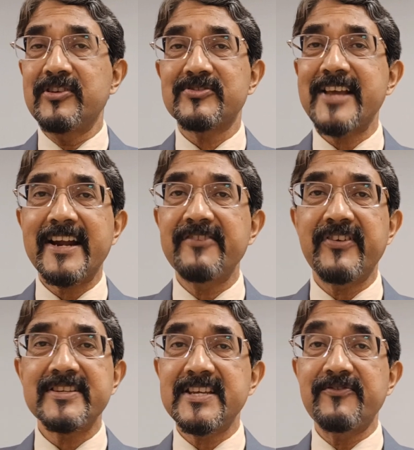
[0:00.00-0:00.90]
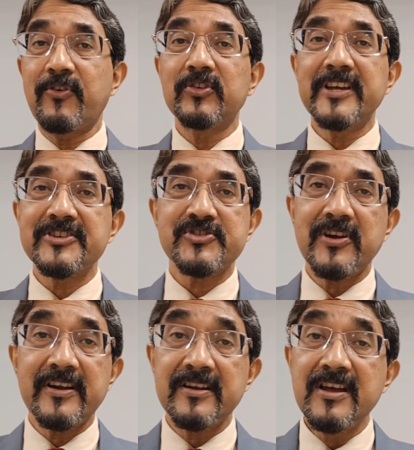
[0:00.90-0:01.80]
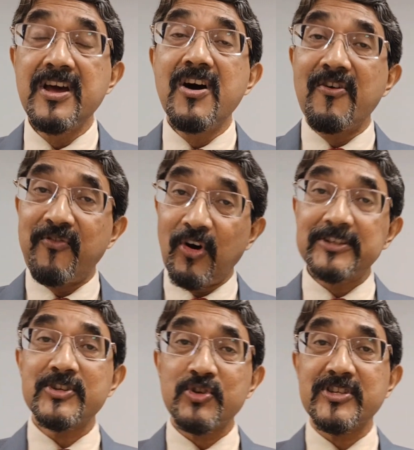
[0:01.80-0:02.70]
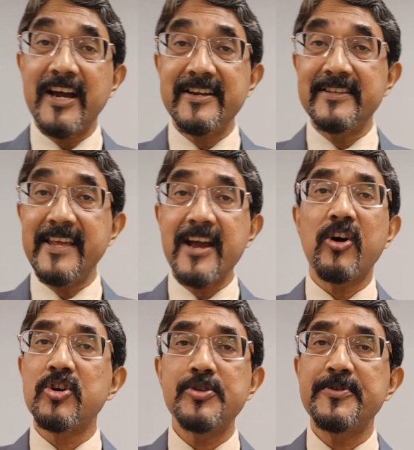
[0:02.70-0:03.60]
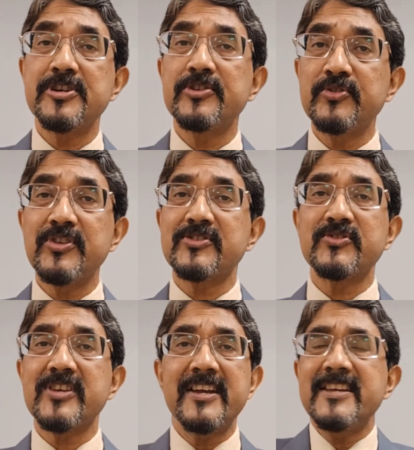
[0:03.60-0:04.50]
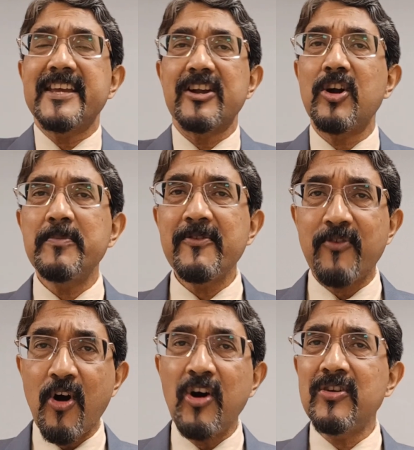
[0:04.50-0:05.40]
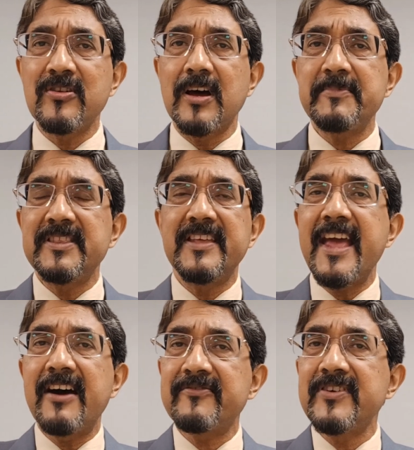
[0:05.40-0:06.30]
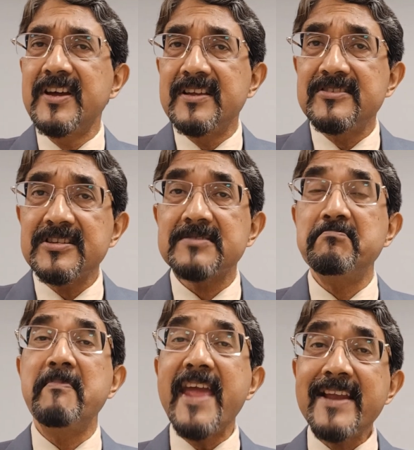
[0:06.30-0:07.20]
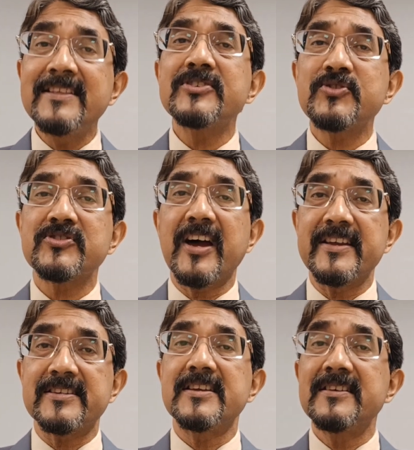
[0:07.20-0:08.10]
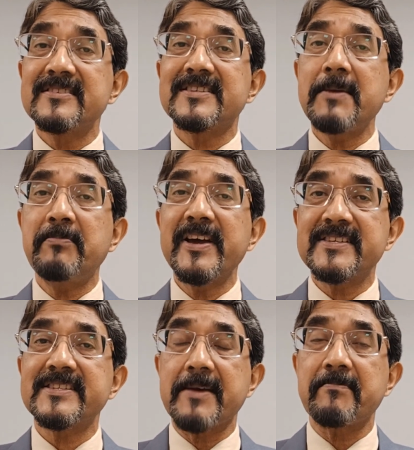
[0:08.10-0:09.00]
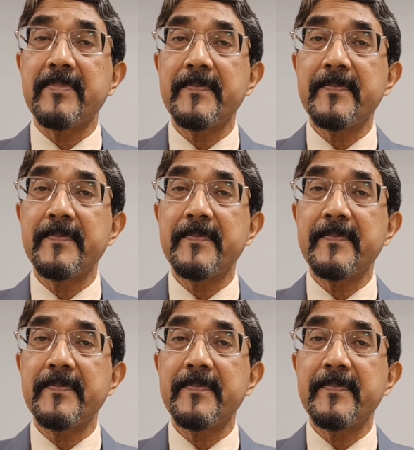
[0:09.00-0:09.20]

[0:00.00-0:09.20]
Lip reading: sacrificing for their children, for the society, their contribution to the society cannot be forgotten. I mean, they have just made the society step by step.